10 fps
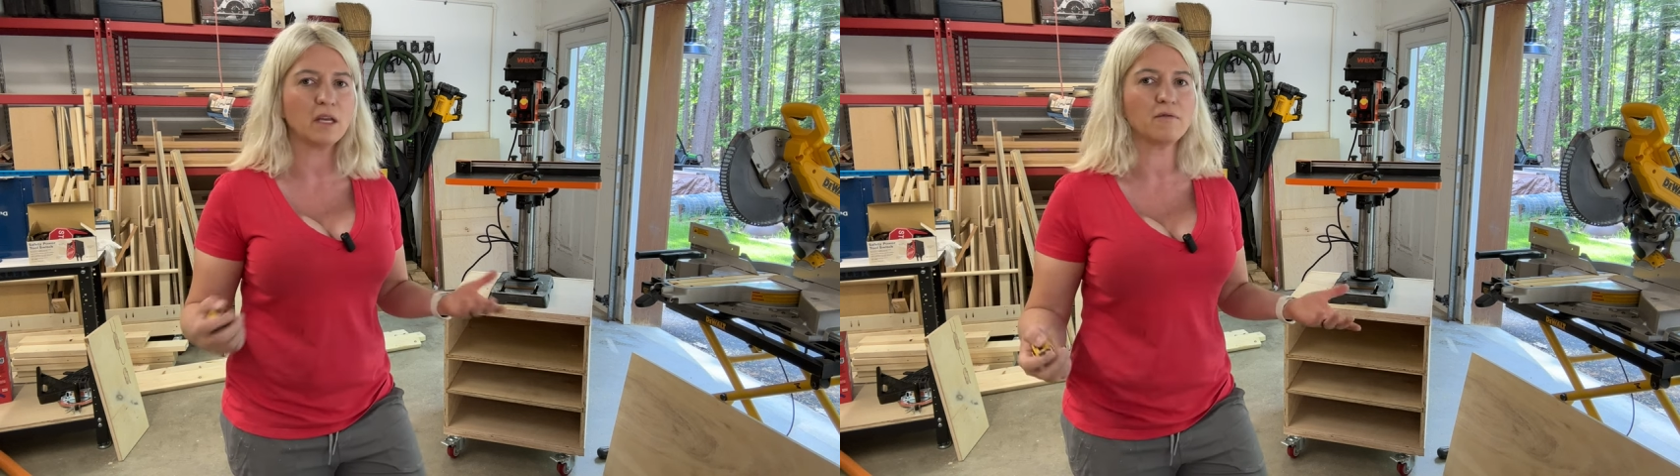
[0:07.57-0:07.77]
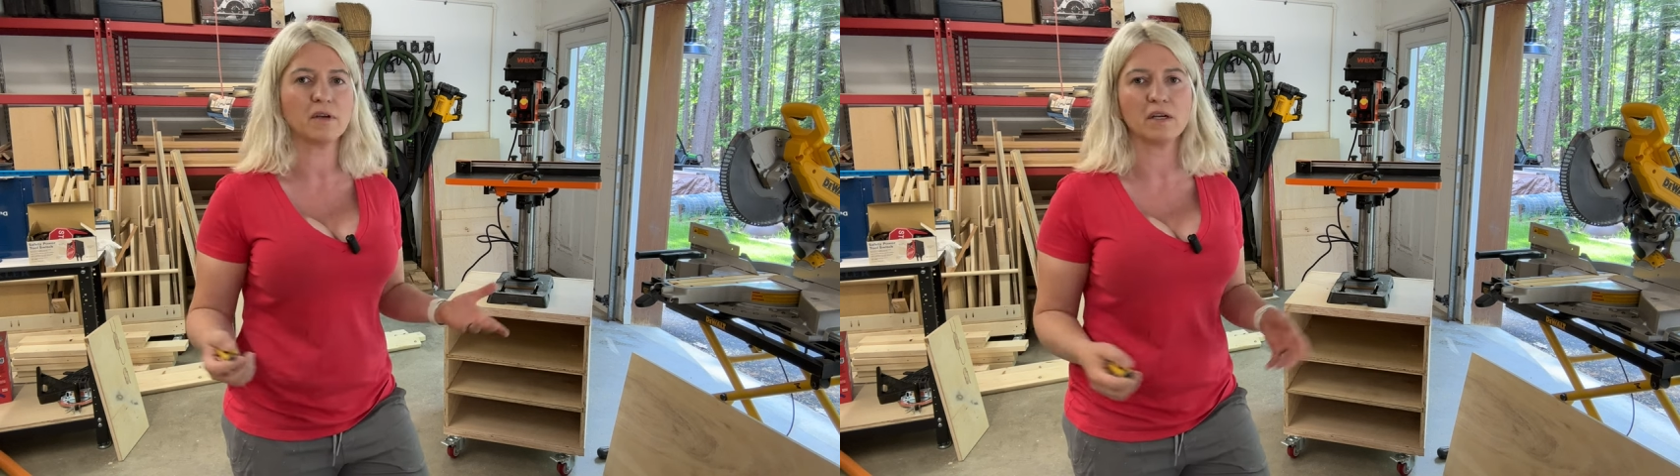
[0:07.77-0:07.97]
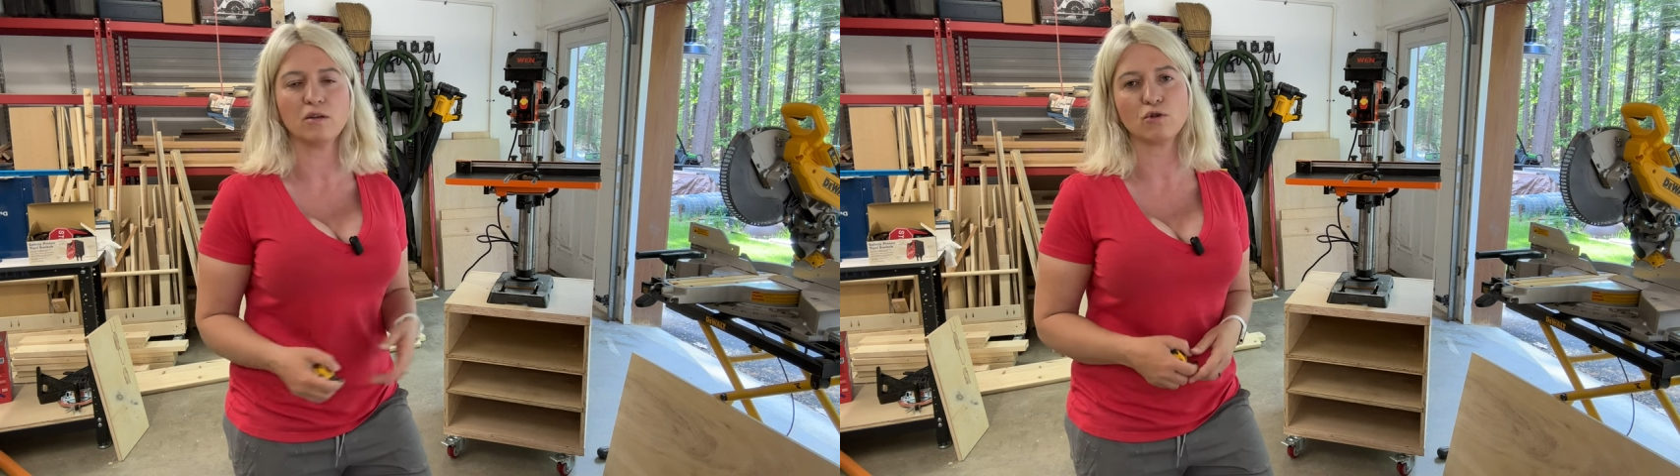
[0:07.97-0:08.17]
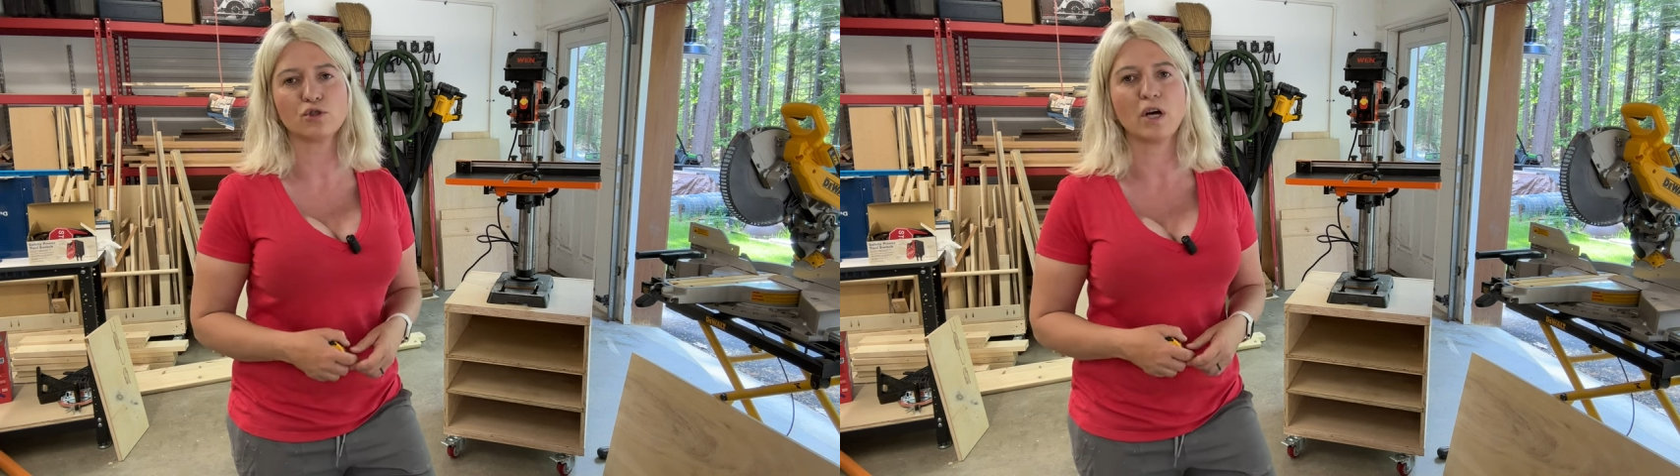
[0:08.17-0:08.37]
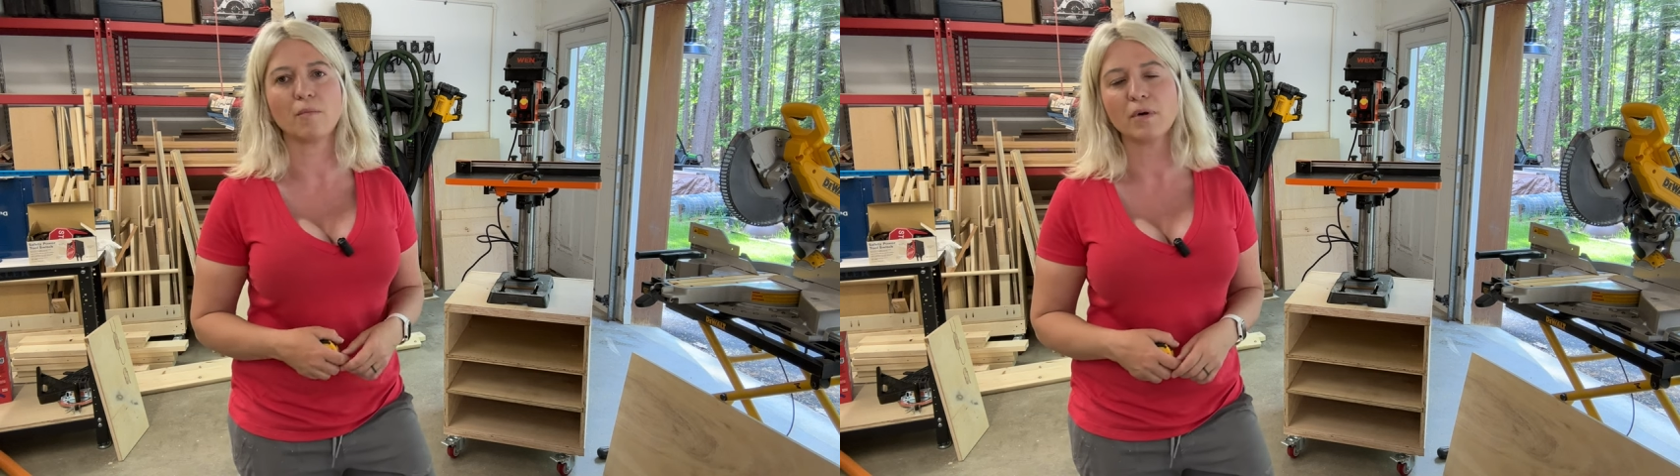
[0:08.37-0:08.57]
anything in your
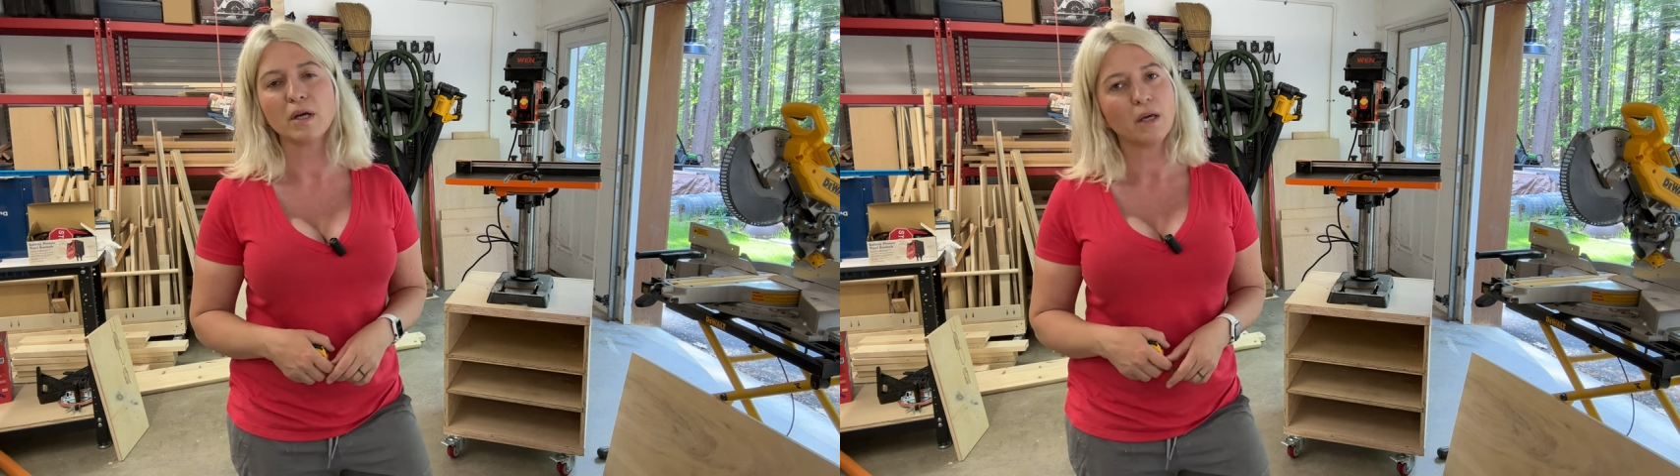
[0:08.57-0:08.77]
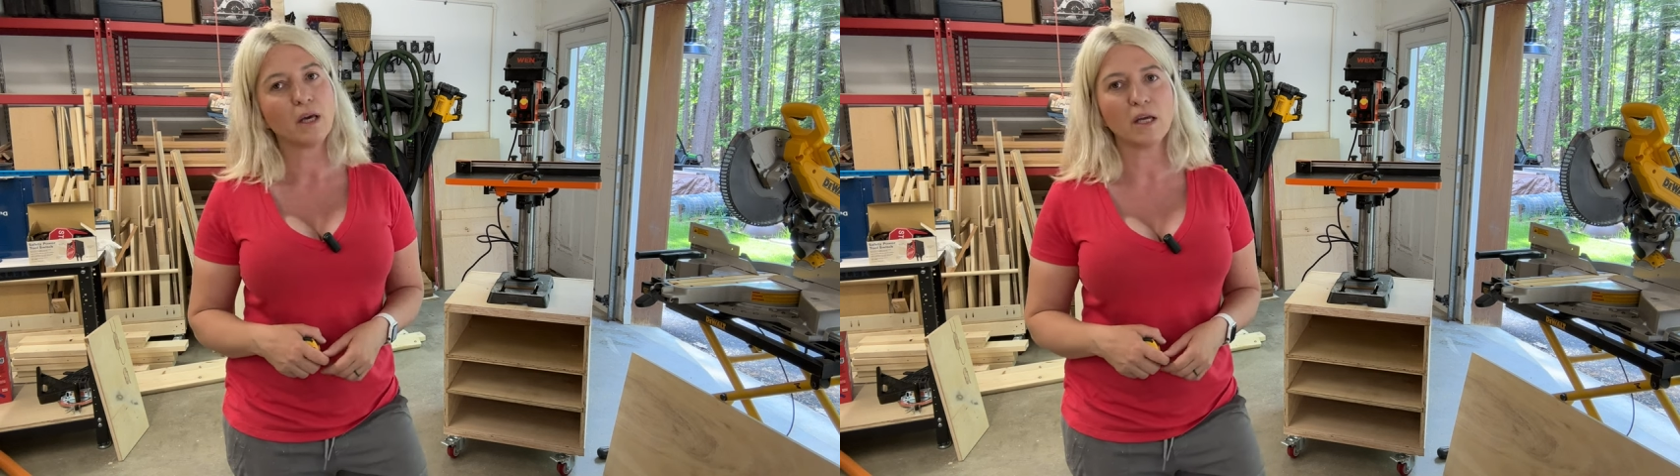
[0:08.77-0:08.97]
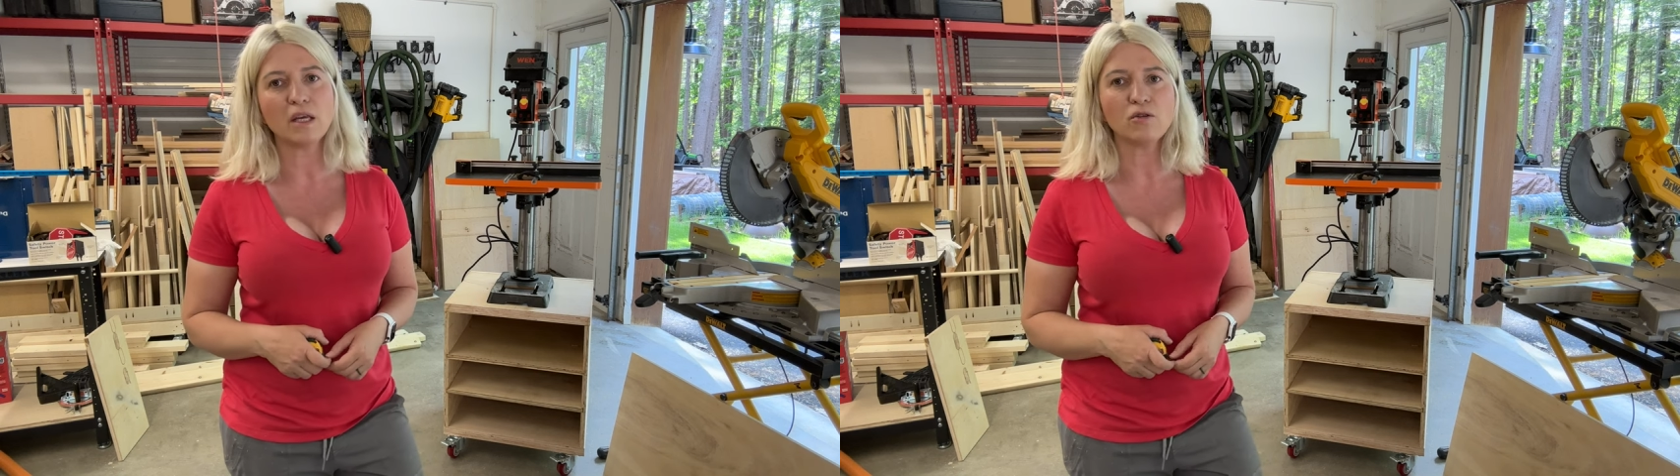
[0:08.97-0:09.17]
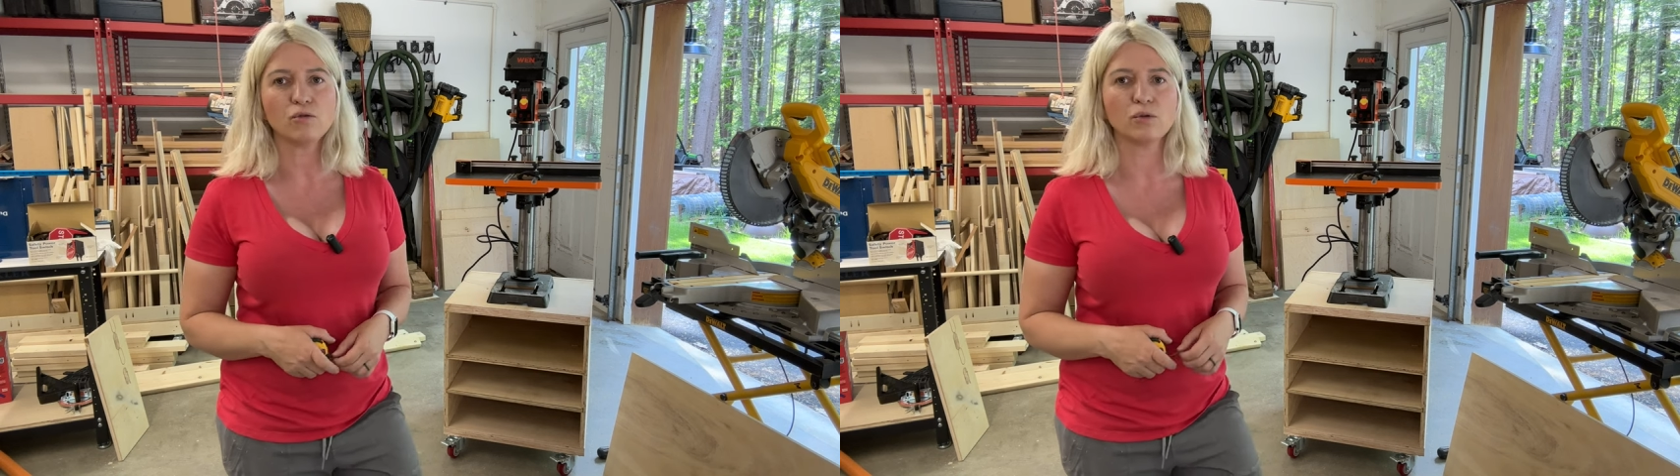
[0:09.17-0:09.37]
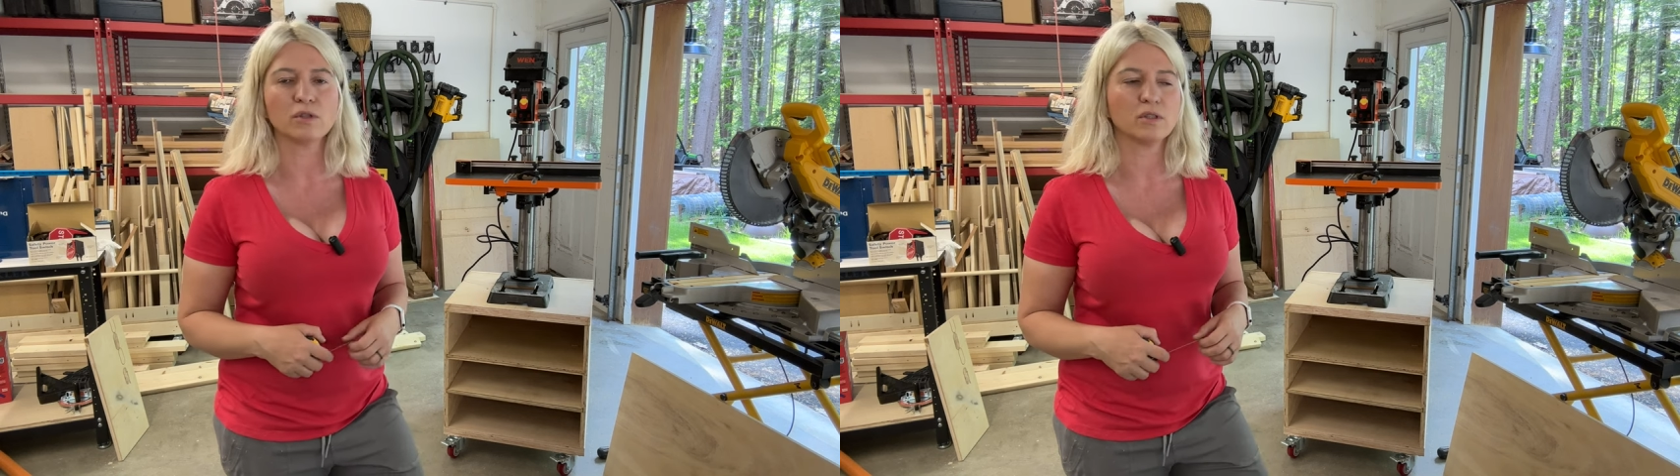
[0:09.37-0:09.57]
shop, any
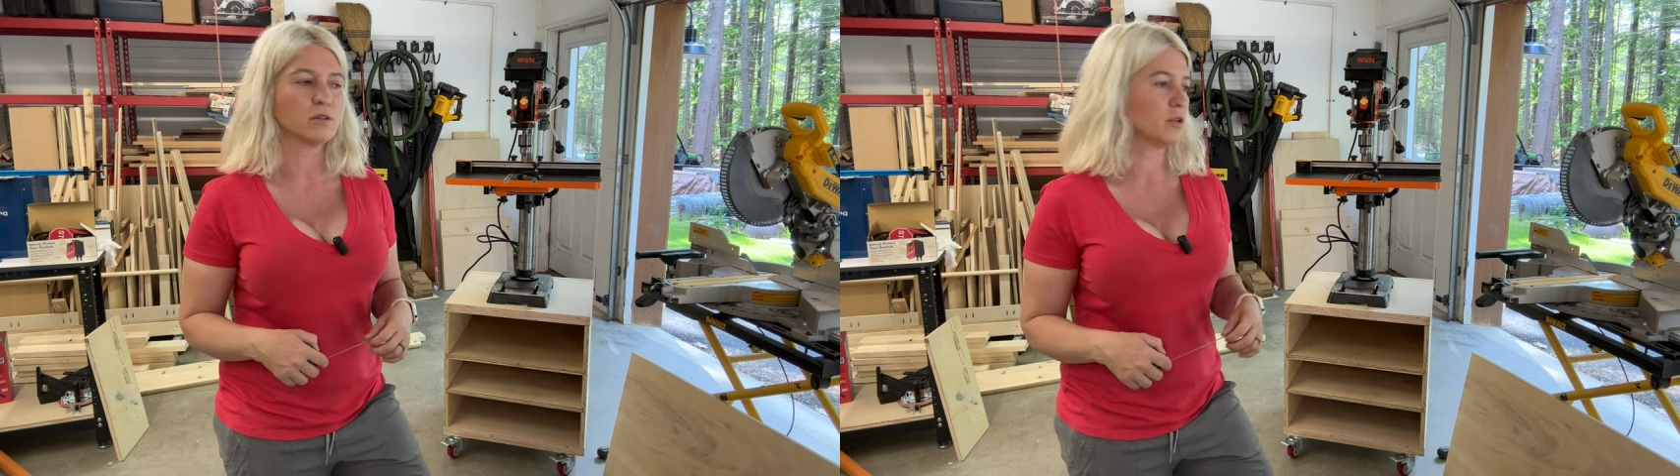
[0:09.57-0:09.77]
tool that